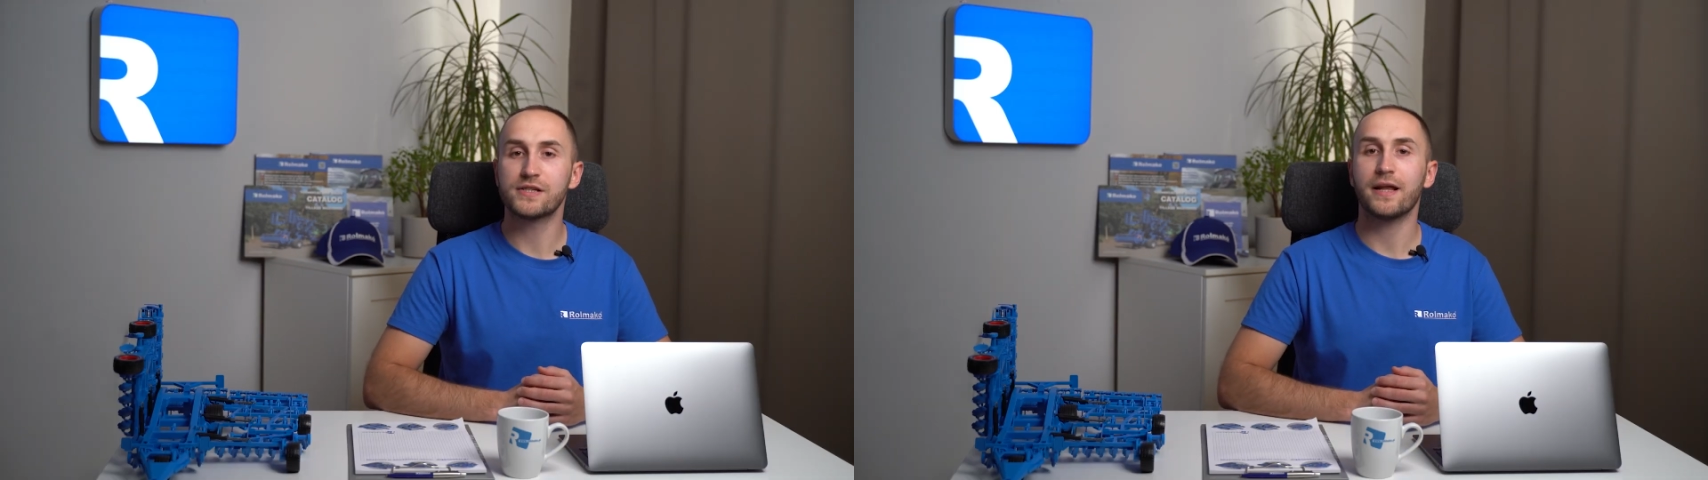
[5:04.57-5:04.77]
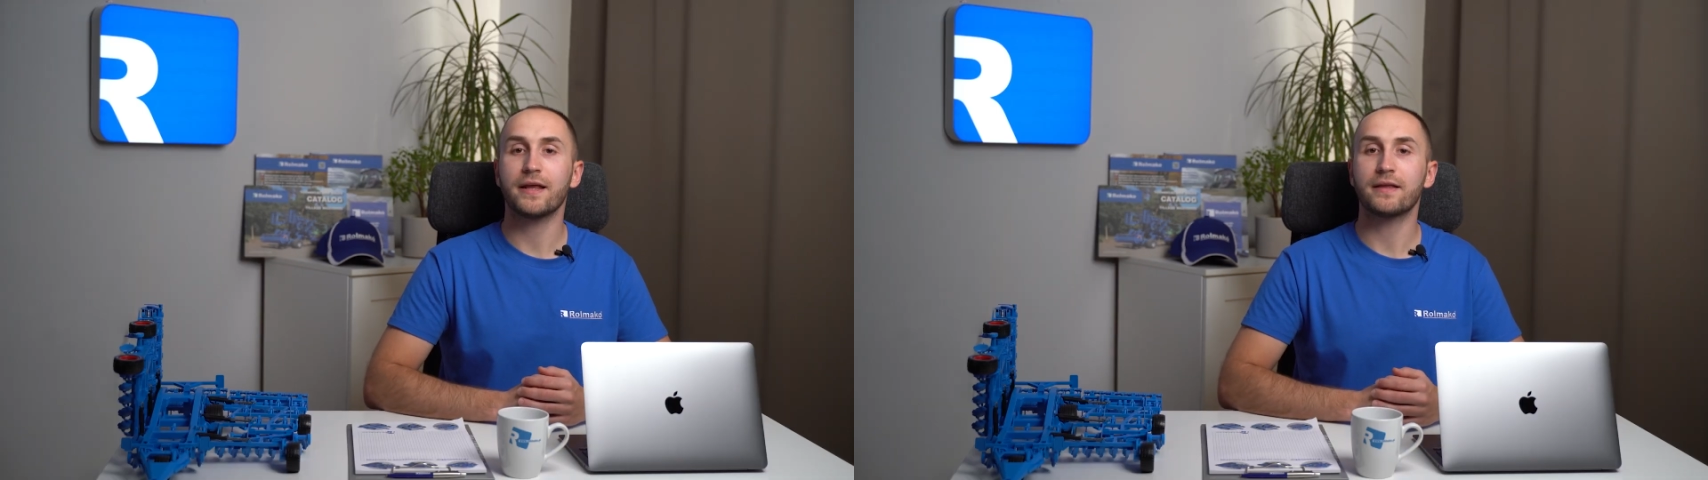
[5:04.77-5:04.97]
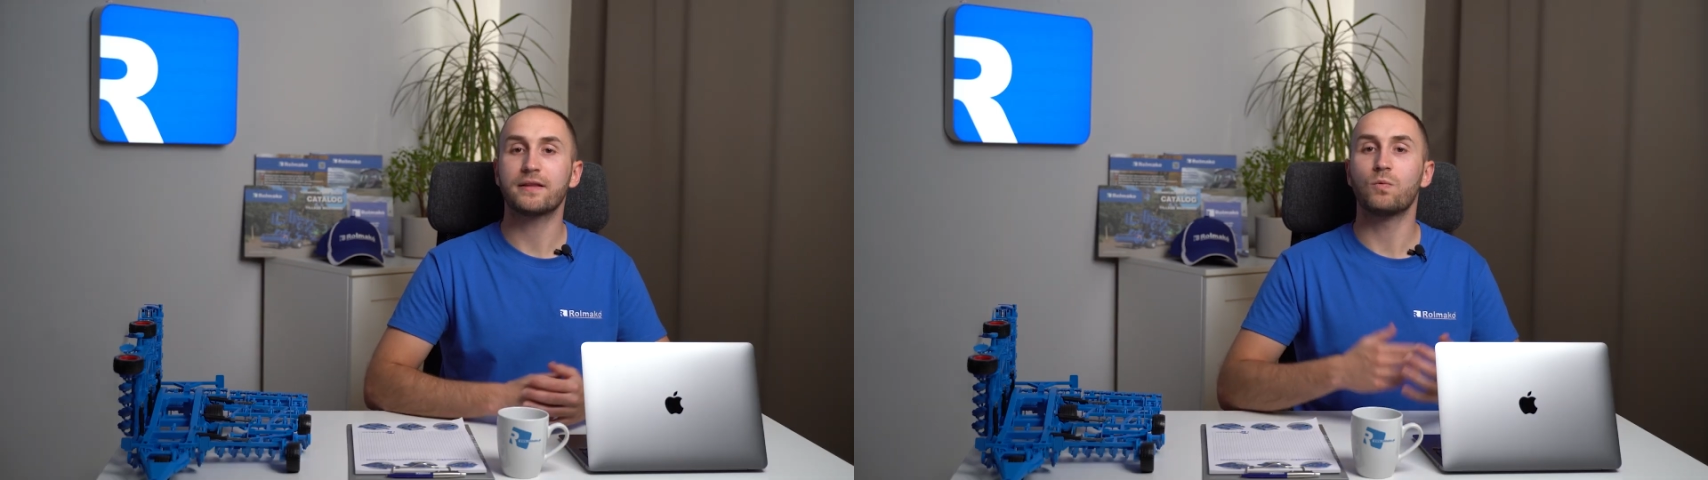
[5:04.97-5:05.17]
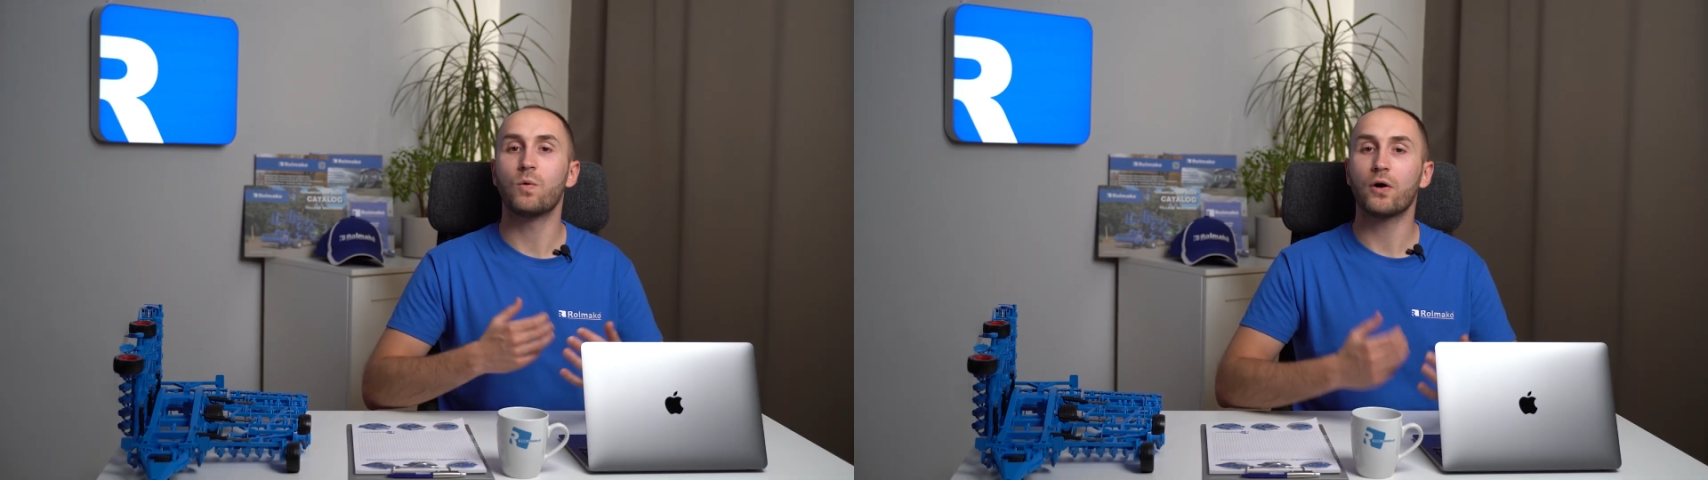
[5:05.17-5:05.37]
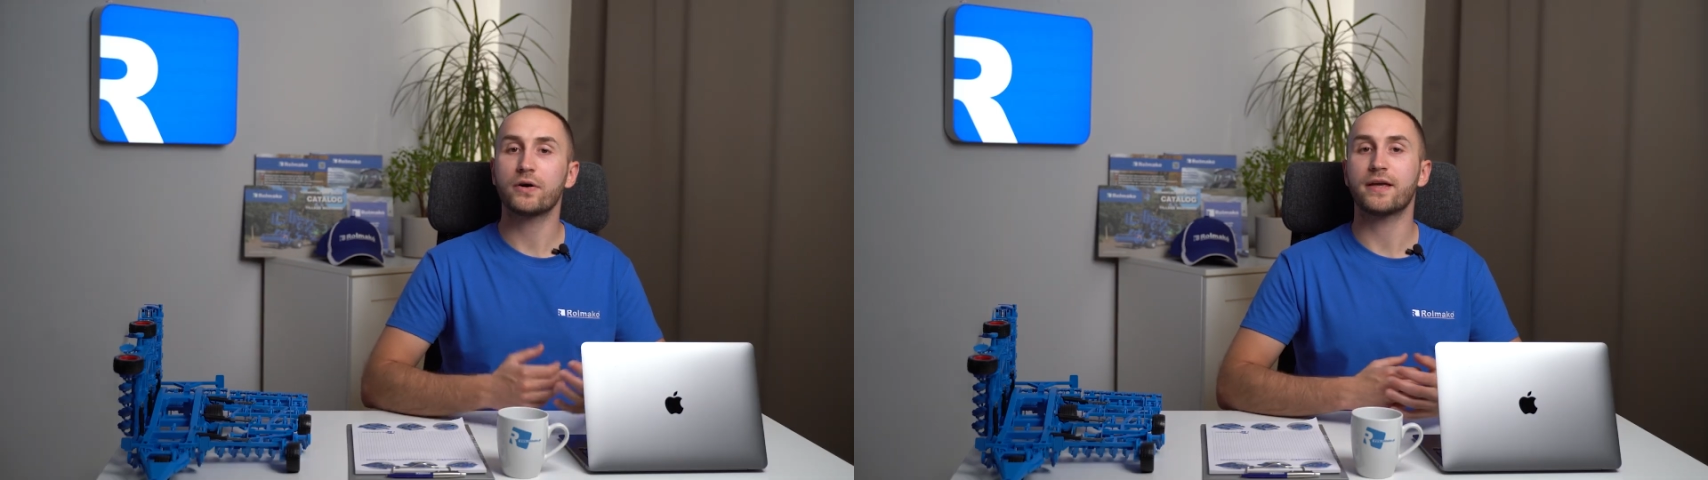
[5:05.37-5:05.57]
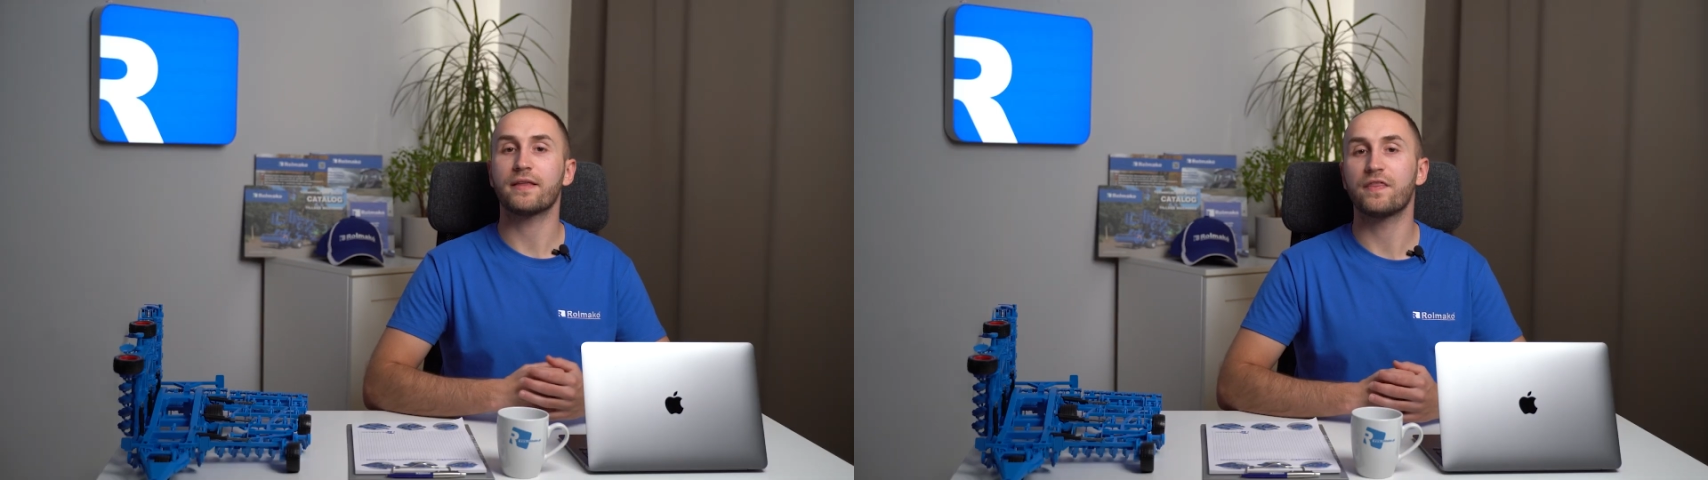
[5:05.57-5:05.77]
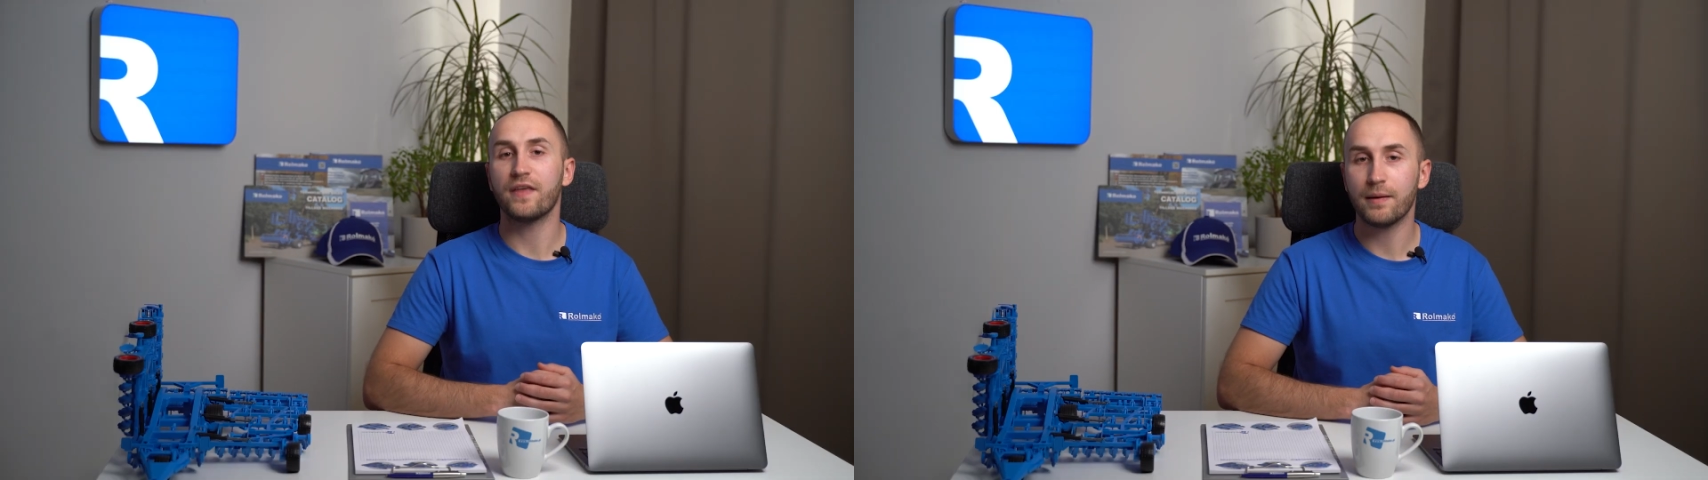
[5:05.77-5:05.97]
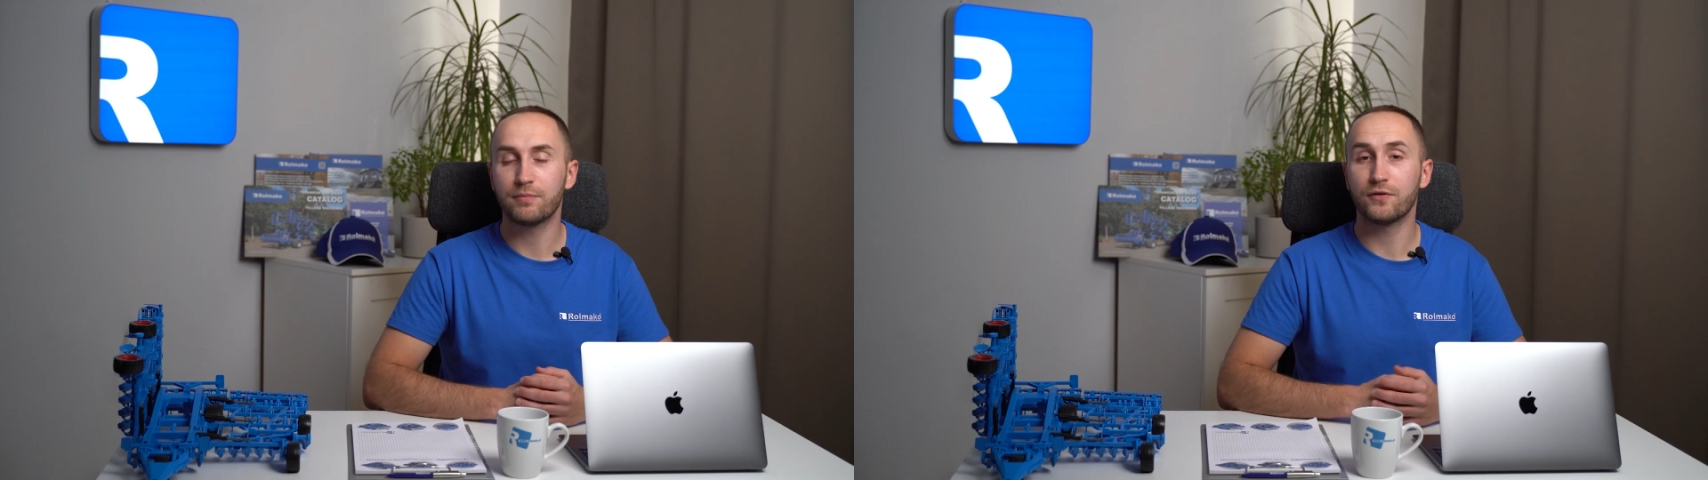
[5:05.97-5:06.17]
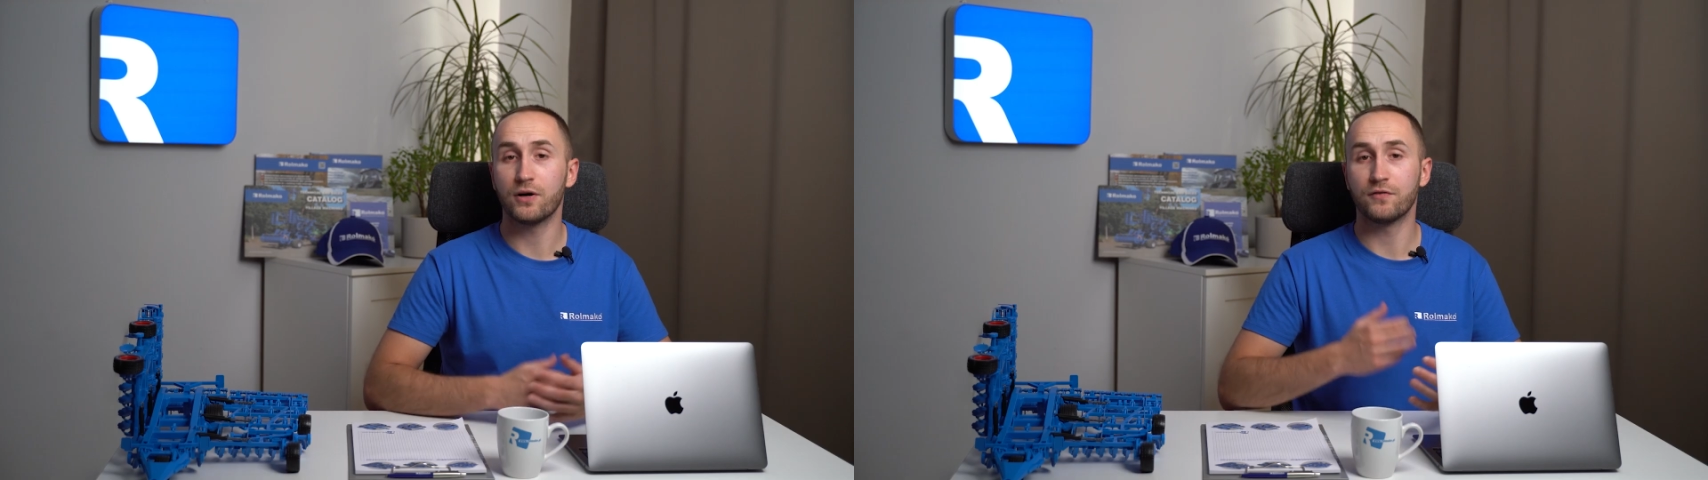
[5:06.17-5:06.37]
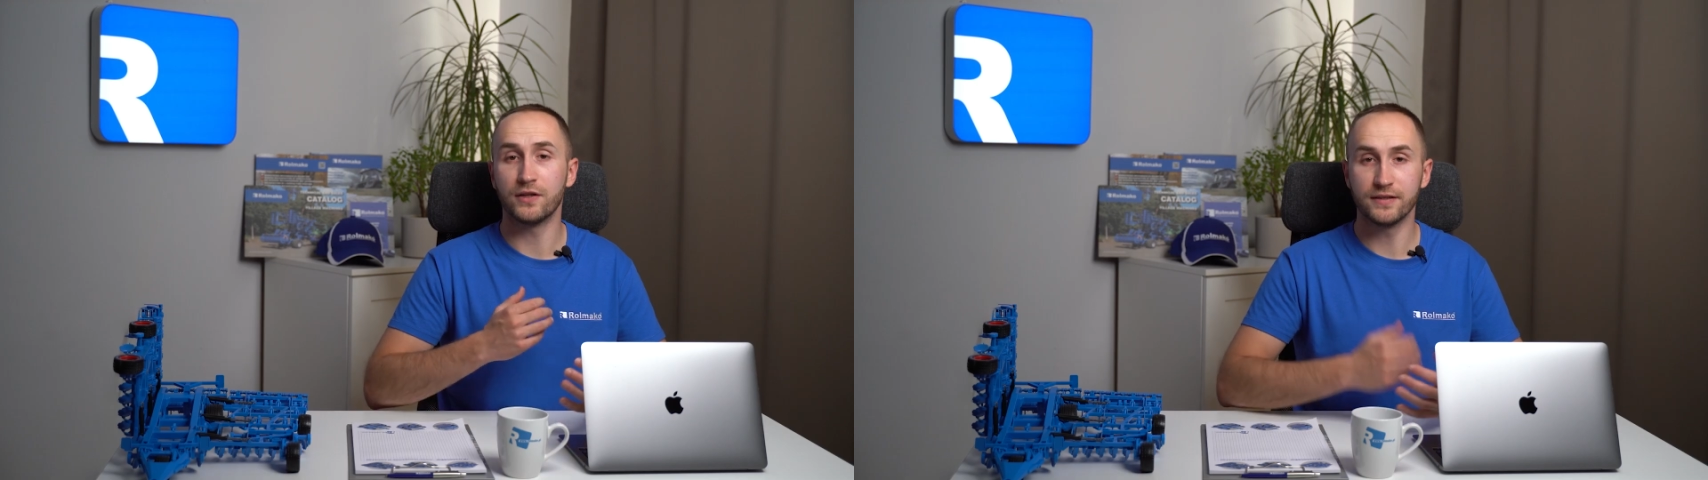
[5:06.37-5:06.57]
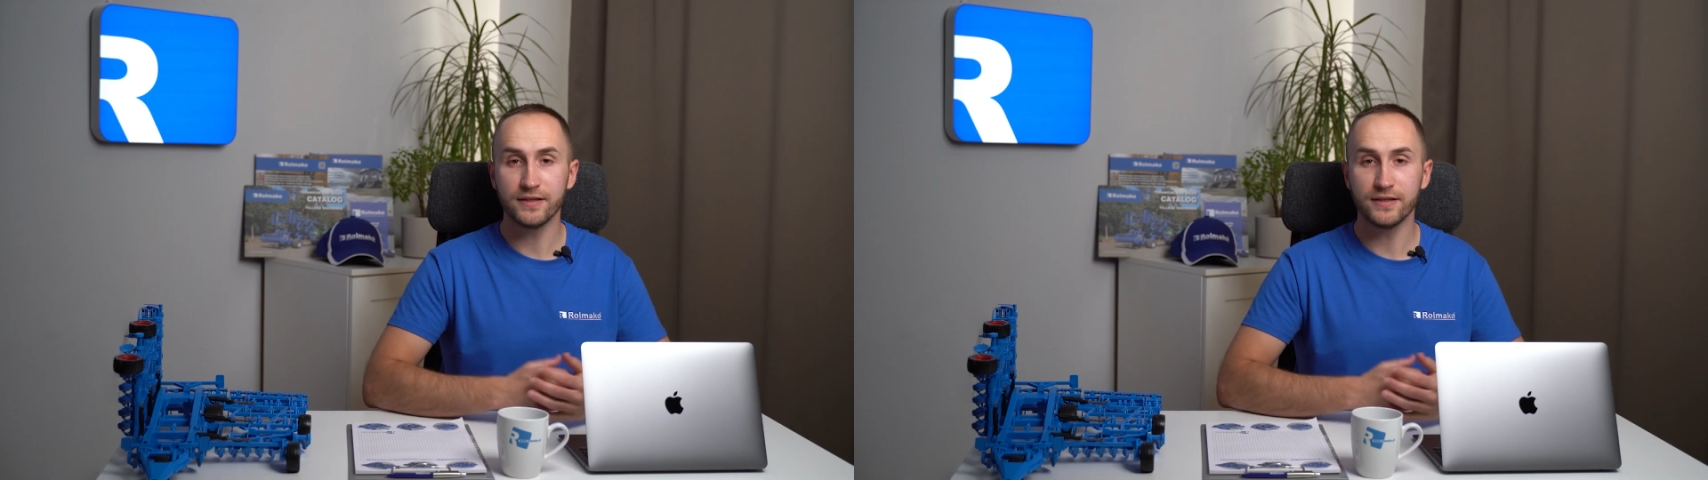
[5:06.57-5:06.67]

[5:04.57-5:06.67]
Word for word: setting the working depth of the